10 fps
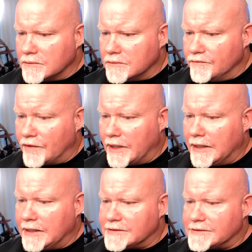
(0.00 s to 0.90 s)
Very
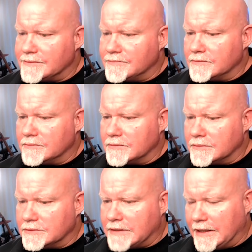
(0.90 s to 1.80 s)
nice.
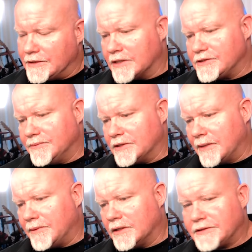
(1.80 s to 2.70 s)
Tanya talks too much.
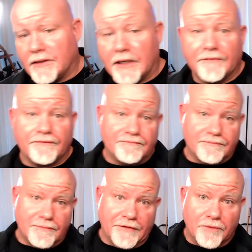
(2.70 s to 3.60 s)
I'm in Ontario. I've
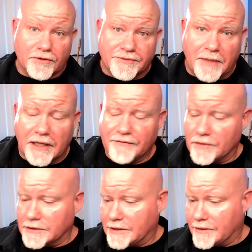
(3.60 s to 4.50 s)
lived most of my life
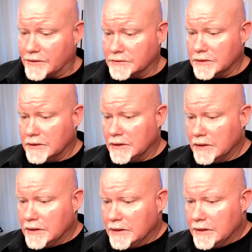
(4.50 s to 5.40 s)
in Ontario.
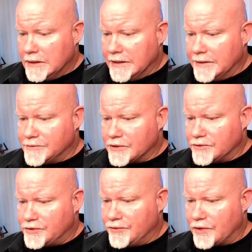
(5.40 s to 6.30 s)

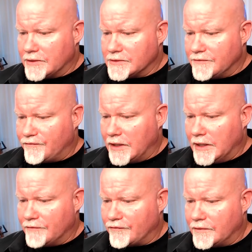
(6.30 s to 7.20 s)
Nimzo
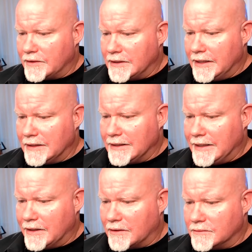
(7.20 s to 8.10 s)
2005, Italy
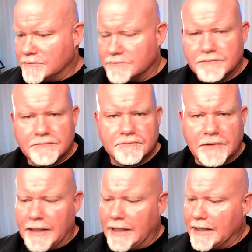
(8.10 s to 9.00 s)
here.
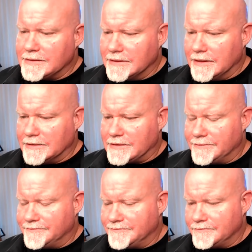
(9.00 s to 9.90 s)
Excellent.
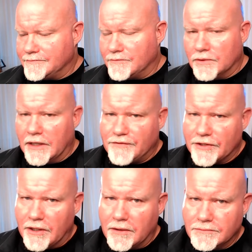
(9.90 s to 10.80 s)
Would love to
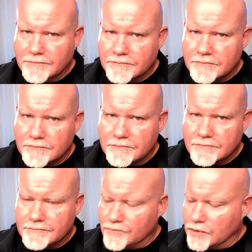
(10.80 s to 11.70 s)
go.
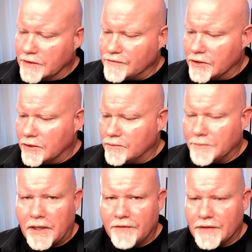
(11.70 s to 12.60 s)
Would love to go. What
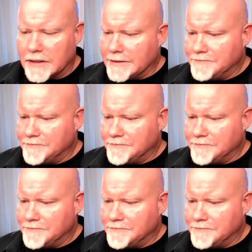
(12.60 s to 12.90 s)
part of Italy?